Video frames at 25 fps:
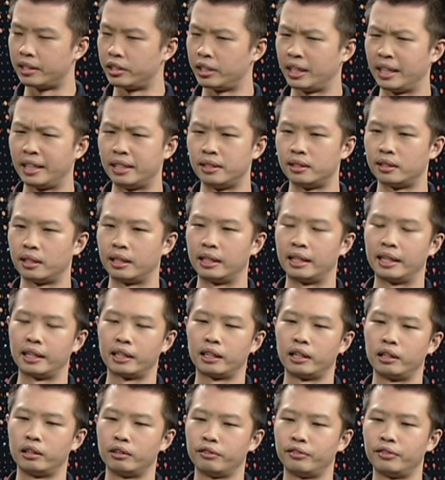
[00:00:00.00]
chains and that
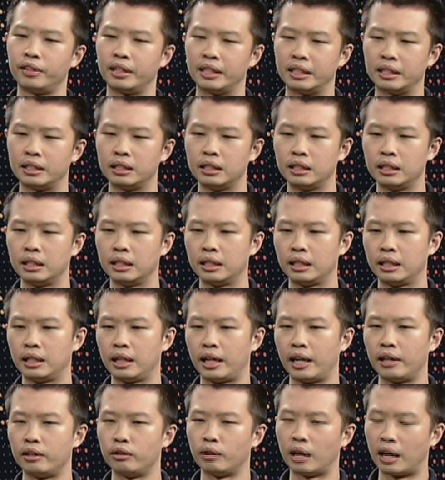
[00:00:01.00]
kind of thing,
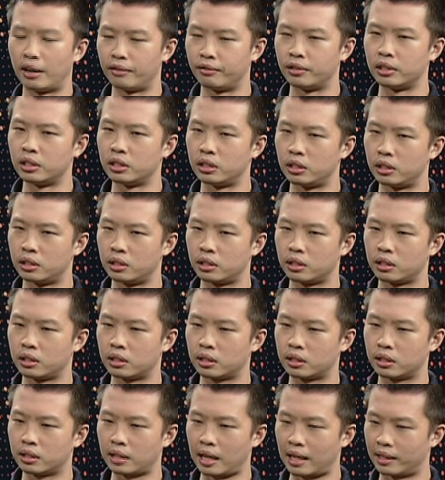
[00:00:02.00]
and you haven't
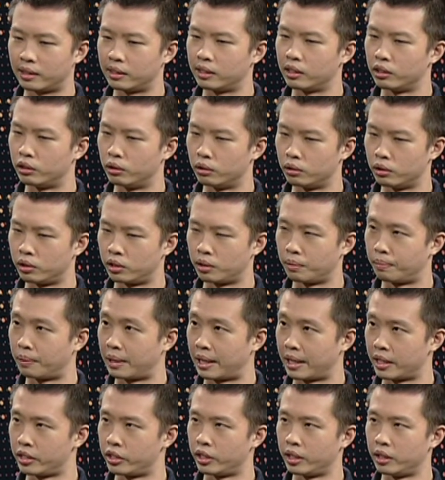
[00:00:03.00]
started those
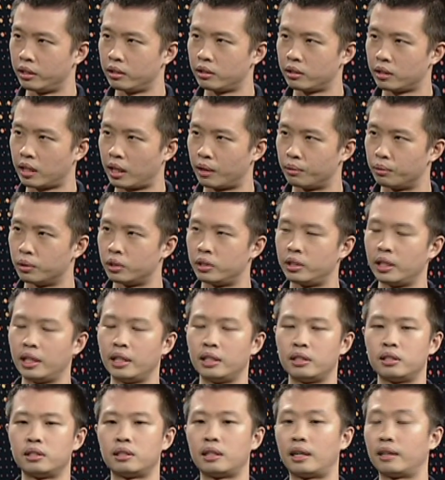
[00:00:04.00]
supply chains, I would
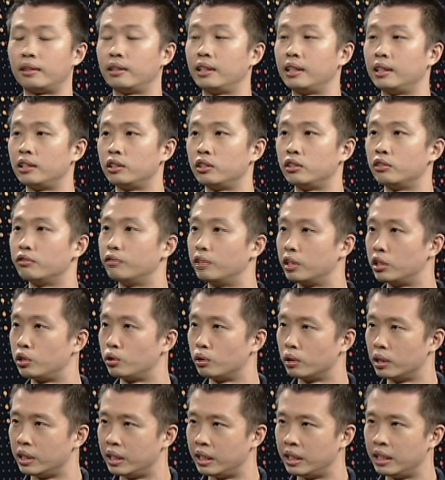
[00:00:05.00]
say start things
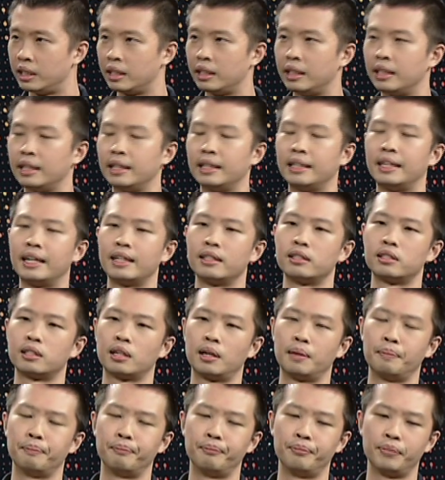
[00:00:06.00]
virtually, get
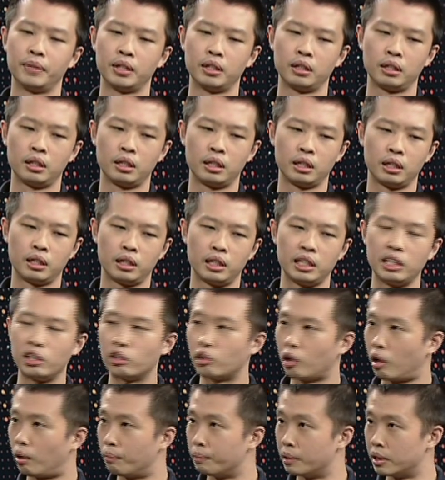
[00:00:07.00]
some
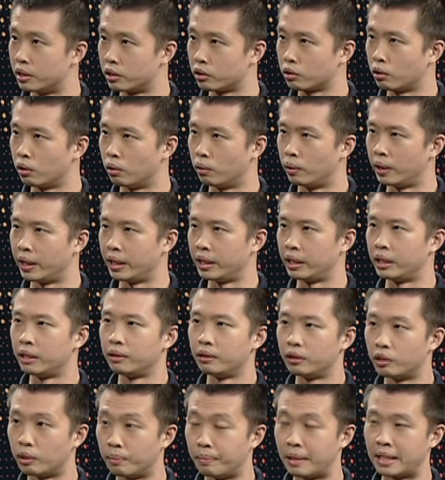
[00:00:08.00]
e-commerce
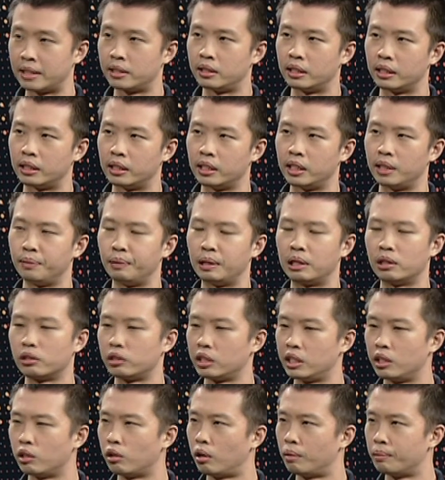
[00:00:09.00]
going domestically,
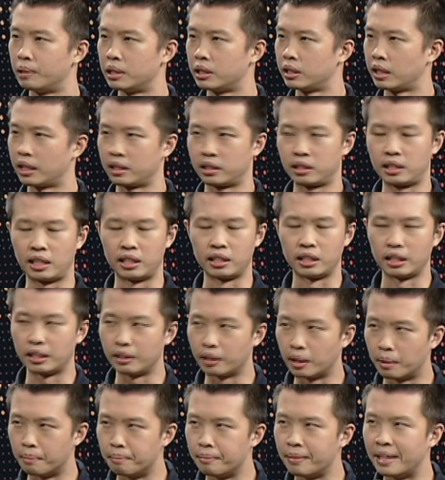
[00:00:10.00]
because e-commerce has done
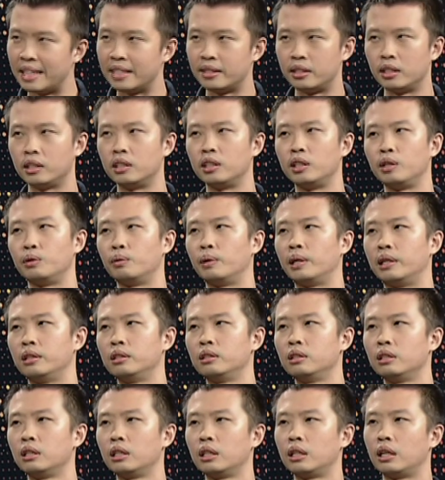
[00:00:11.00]
amazingly well.
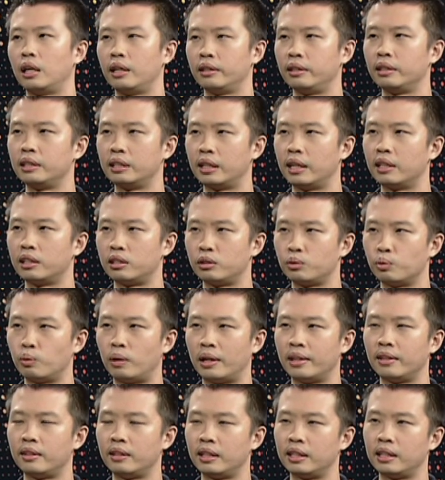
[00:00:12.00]
I think that's
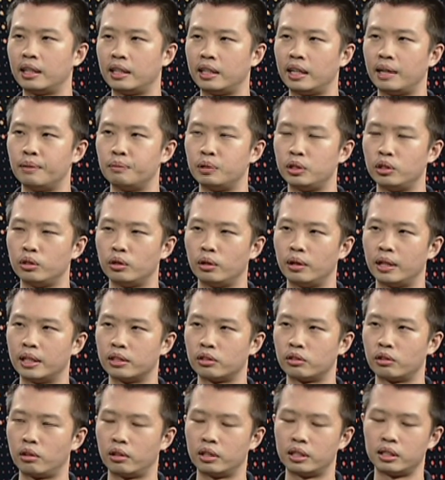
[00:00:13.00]
one thing that the MCO
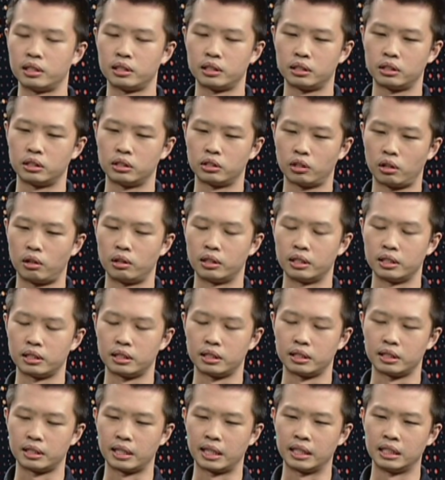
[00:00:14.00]
has taught
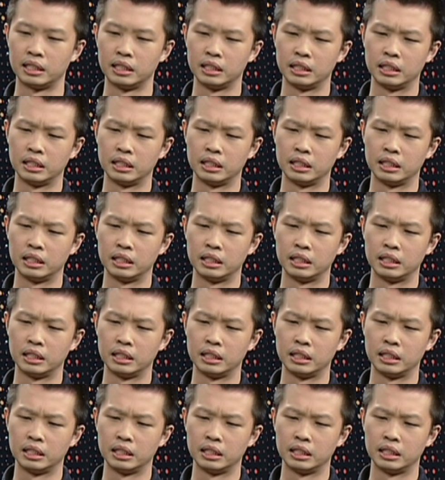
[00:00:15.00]
us, is that